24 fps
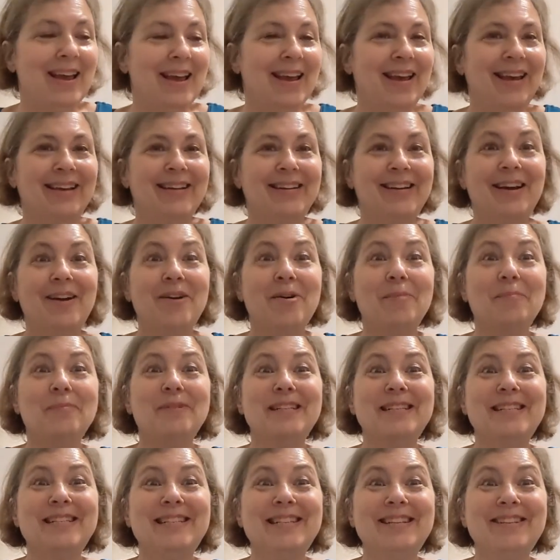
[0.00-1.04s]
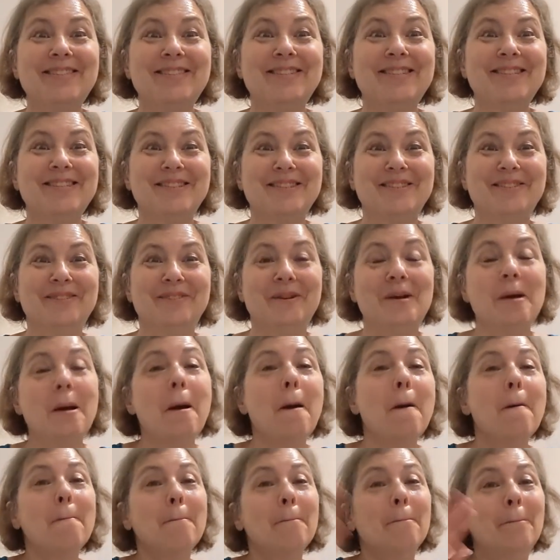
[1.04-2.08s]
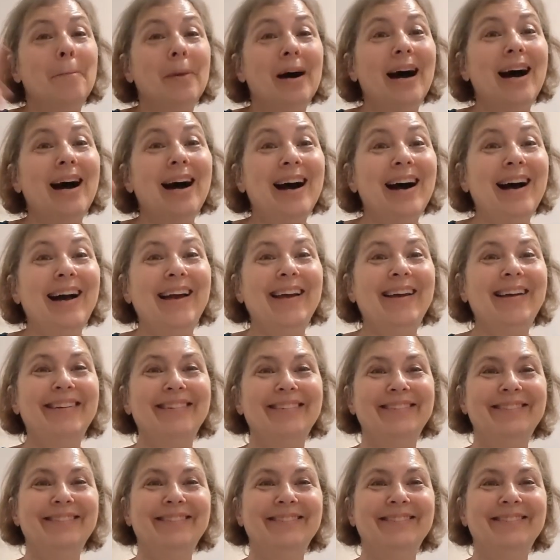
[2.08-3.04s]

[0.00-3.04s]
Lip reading: And I hope to see you soon. Bye.